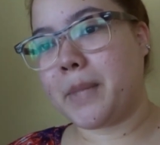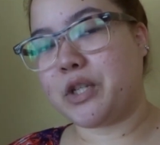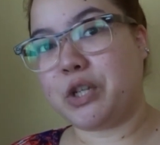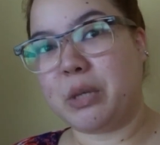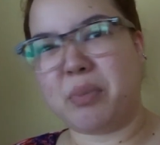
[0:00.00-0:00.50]

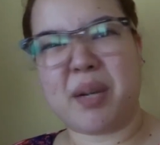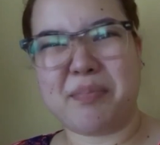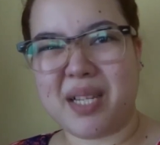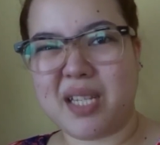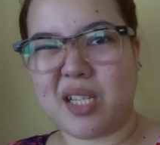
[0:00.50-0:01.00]
So yun. But
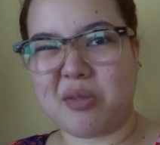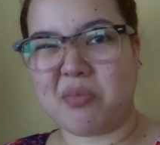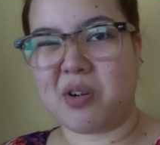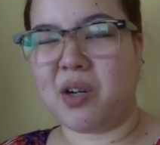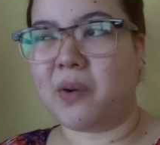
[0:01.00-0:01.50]
I'm busy
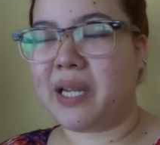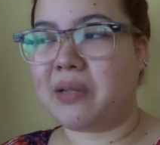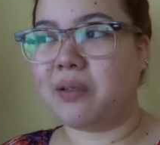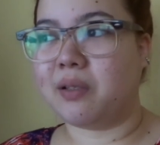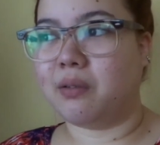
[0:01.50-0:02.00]
tomorrow, I
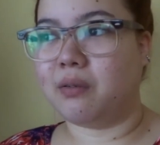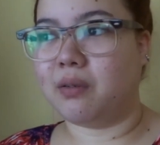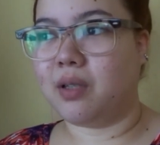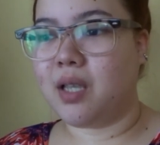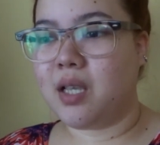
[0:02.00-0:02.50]
don't
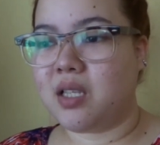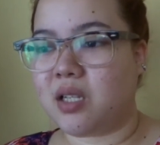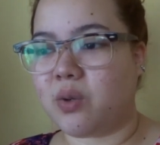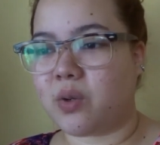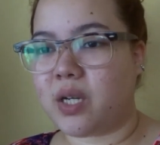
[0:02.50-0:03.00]
know.
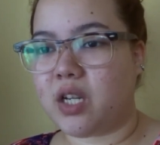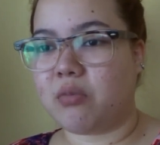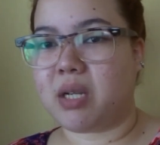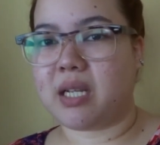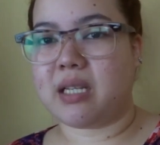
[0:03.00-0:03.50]
Siguro hindi
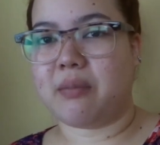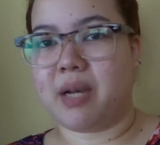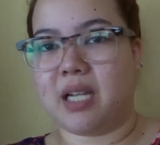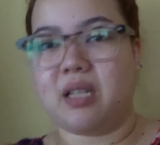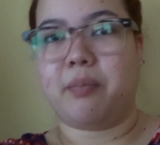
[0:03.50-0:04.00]
ko
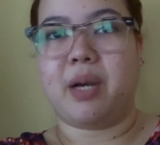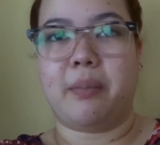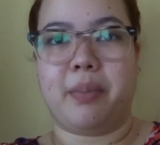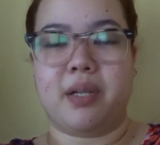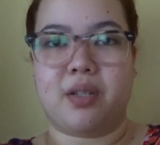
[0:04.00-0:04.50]
masasamahan si
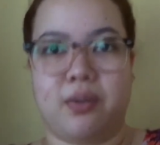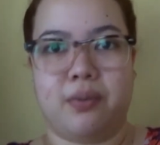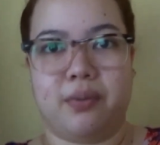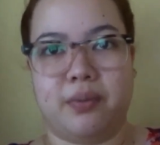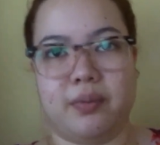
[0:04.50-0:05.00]
Papa, so
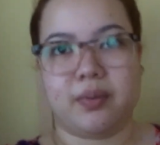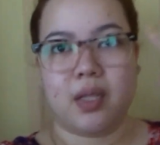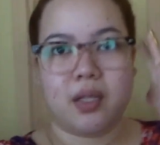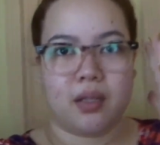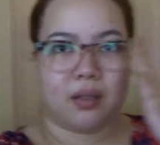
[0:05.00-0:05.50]

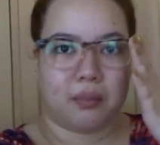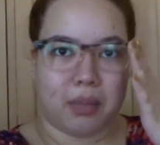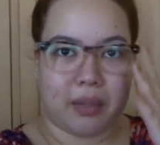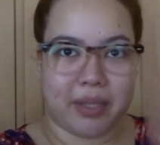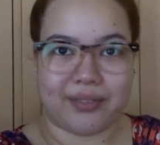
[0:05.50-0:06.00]

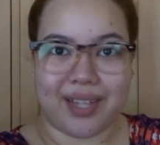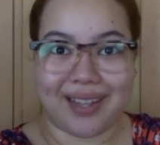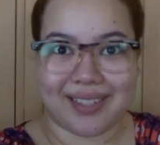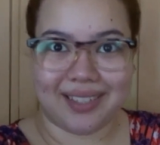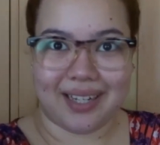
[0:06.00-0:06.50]
baka
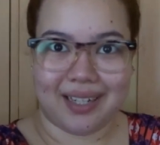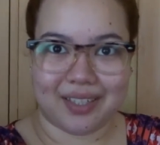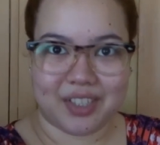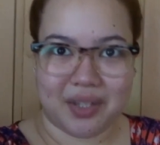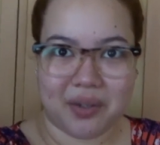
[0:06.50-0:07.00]
mag-taxi na
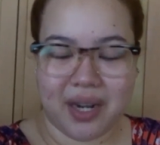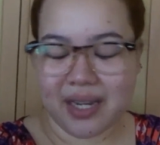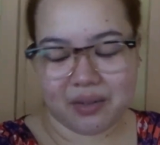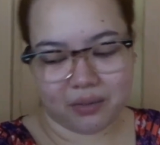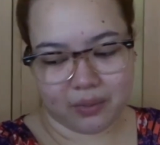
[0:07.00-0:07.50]
lang siya. Or
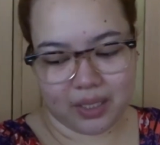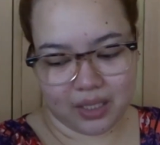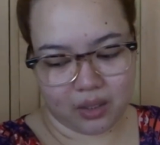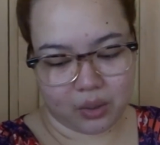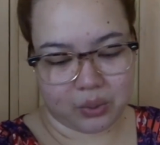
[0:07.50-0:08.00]
I don't
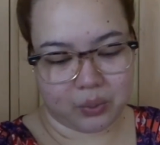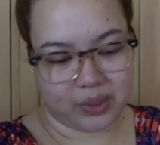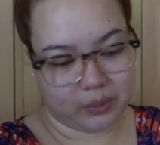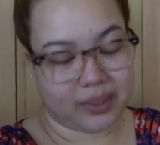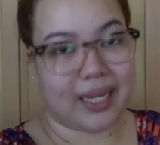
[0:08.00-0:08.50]
really know
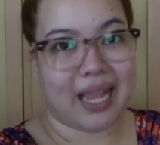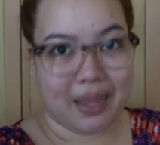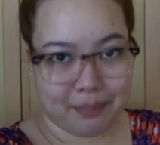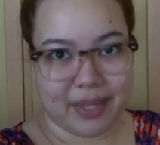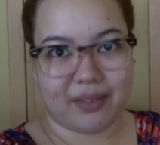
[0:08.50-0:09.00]
what will
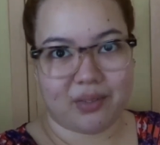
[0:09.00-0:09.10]
happen